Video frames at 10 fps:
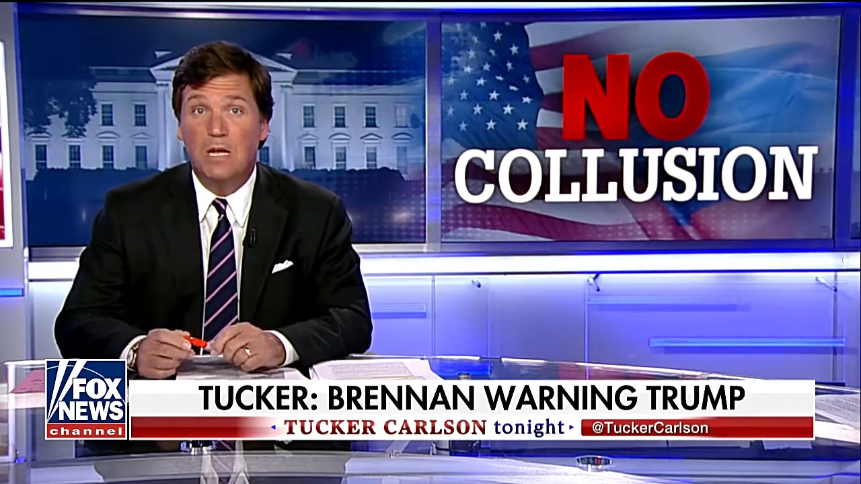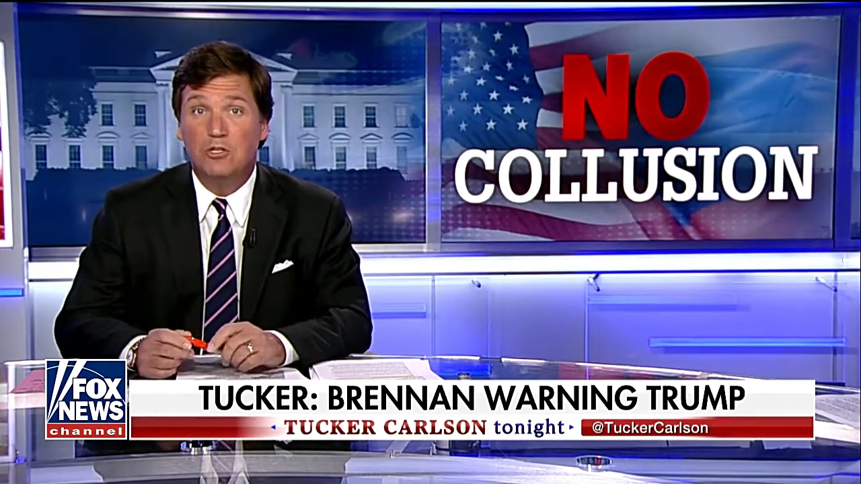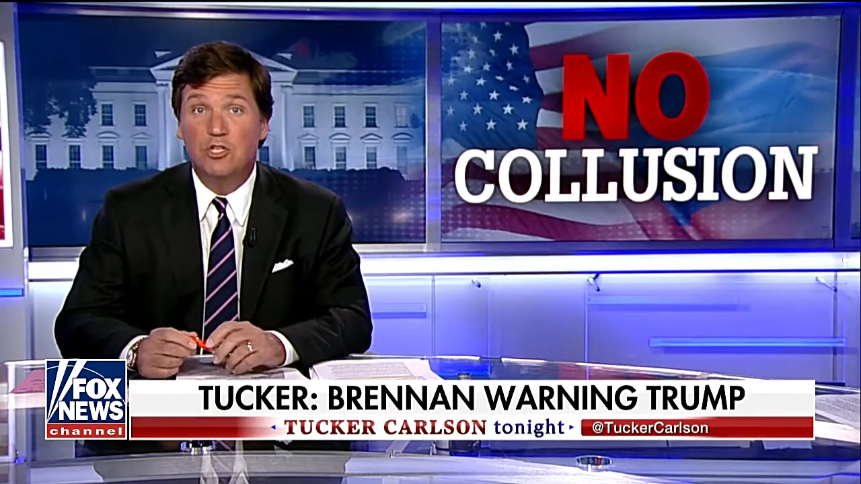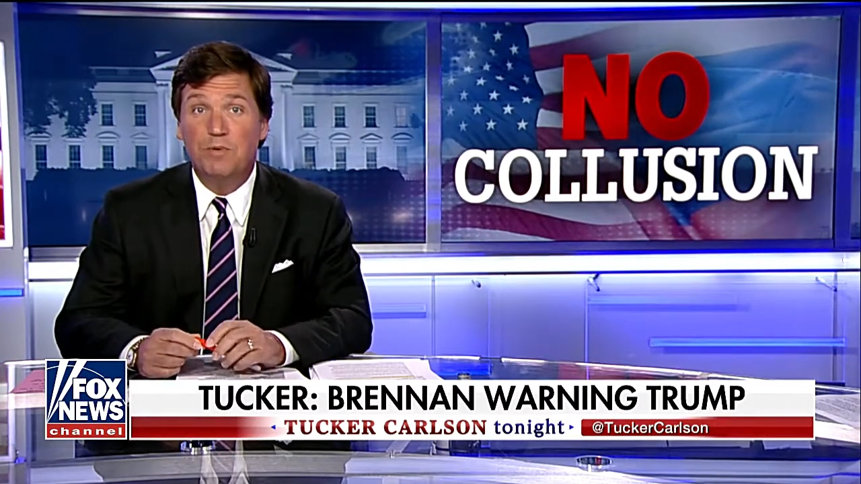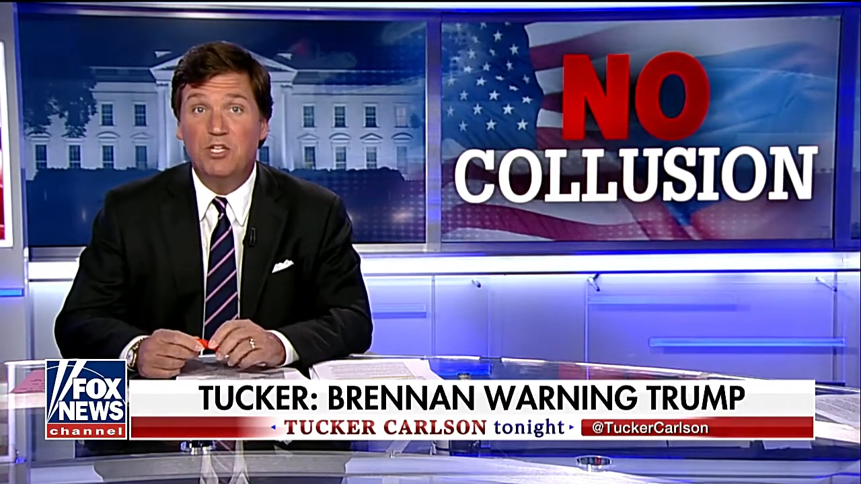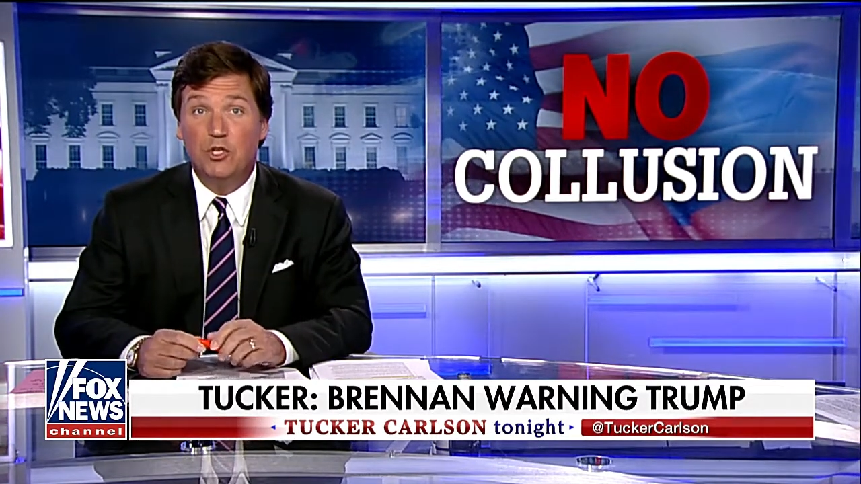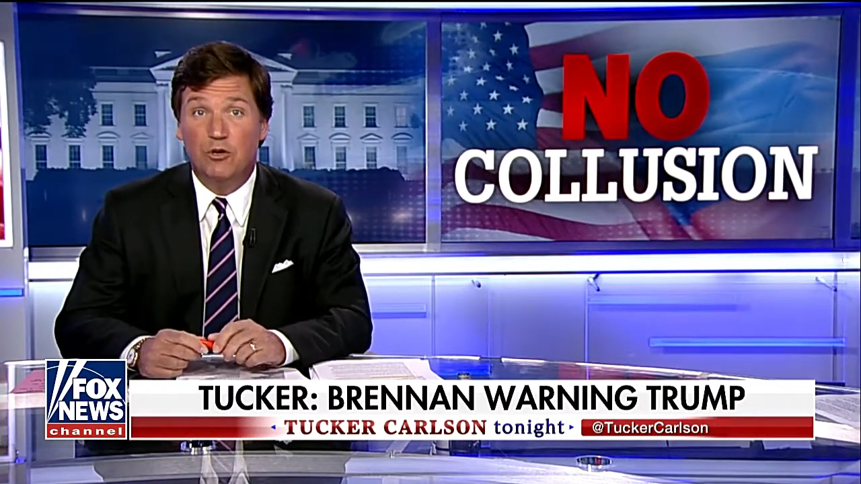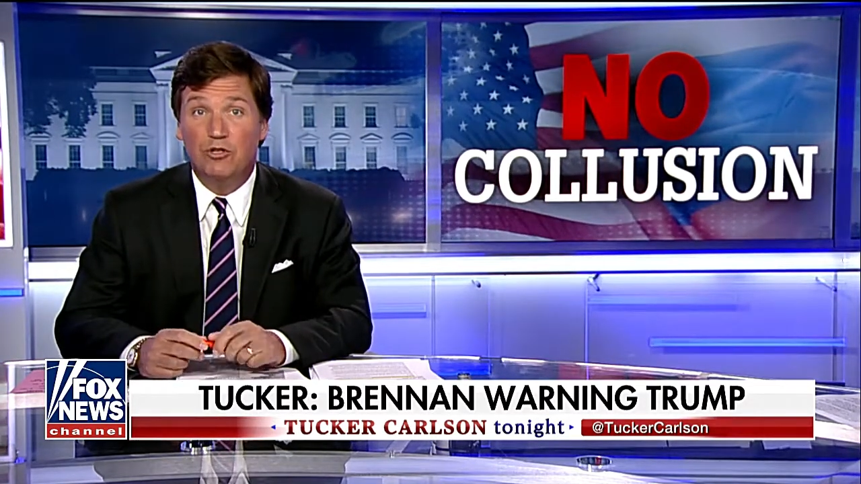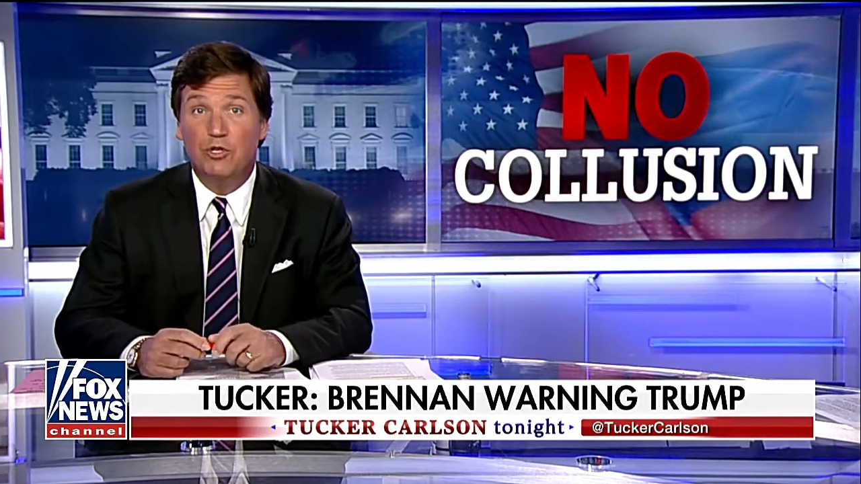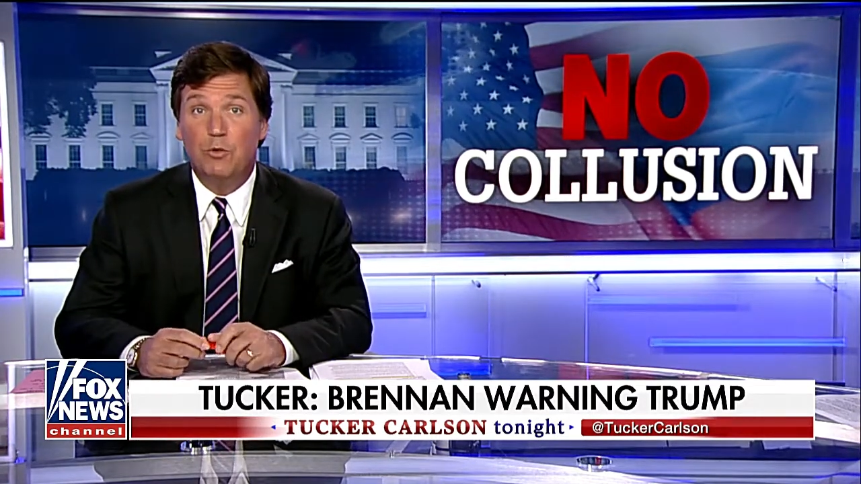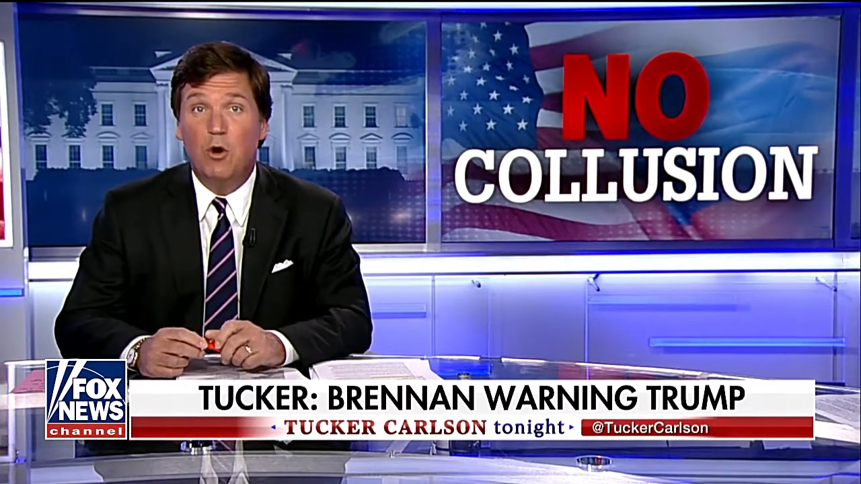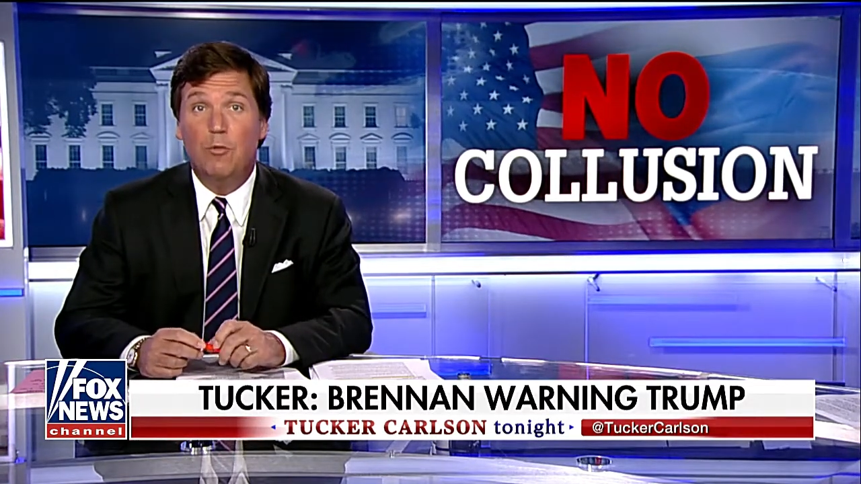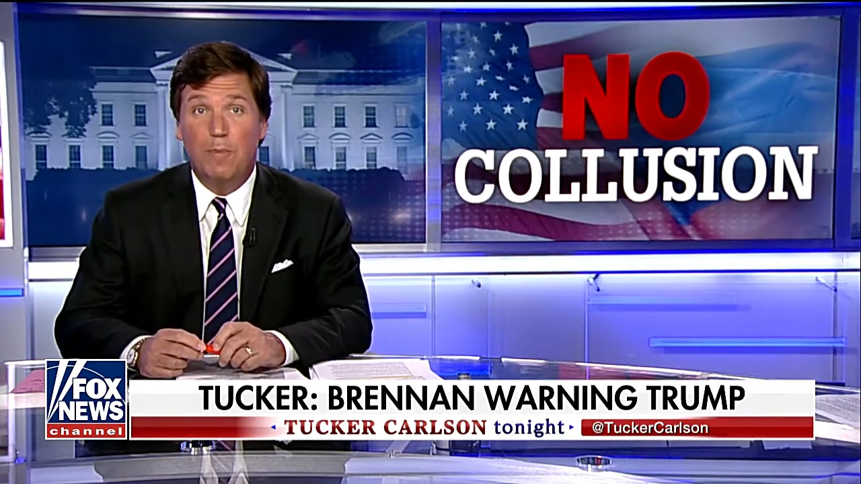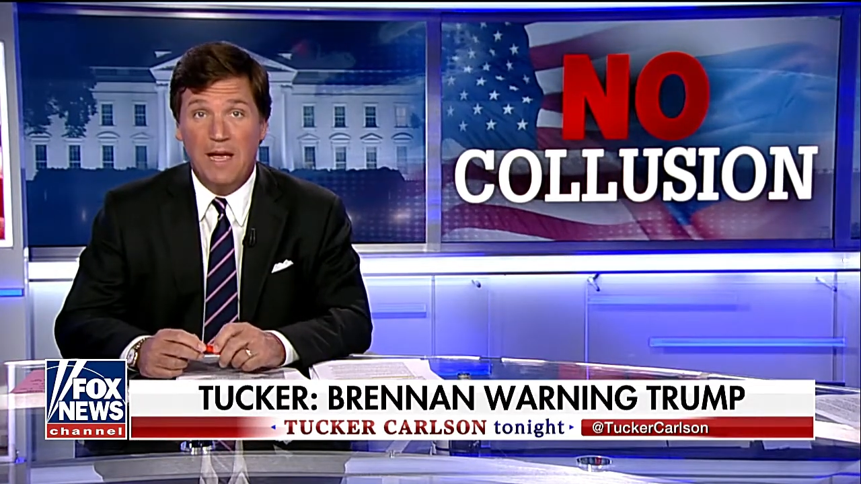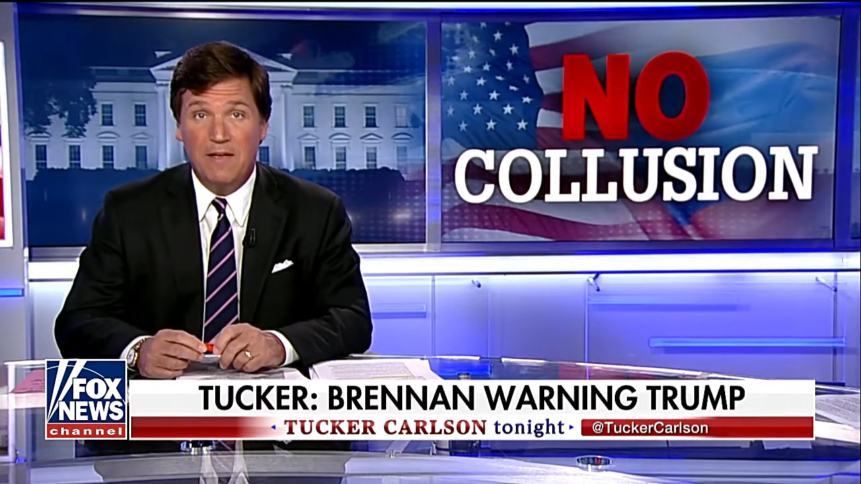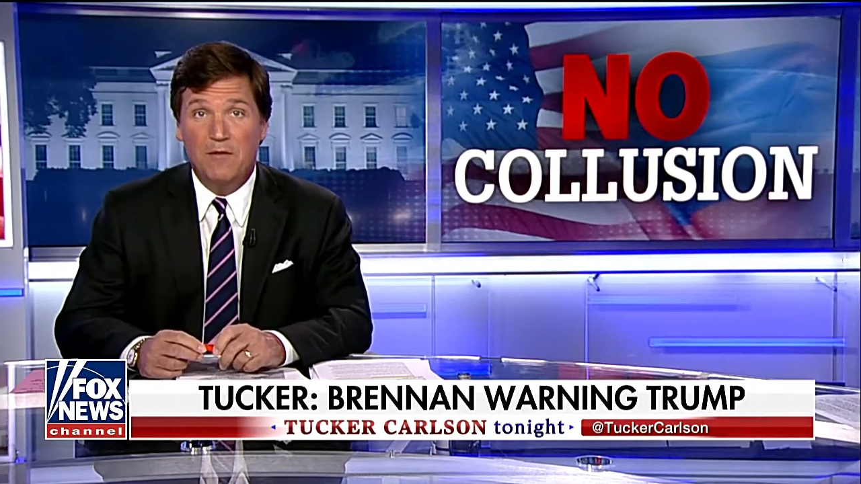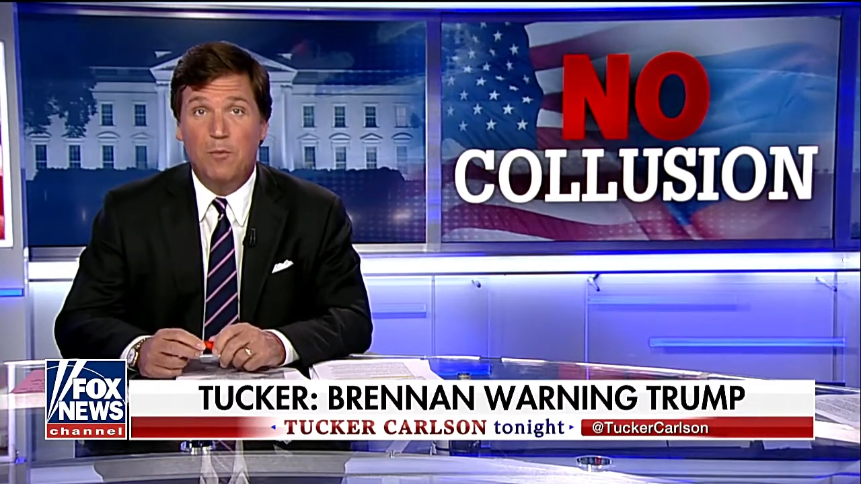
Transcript: Just be sure to obey the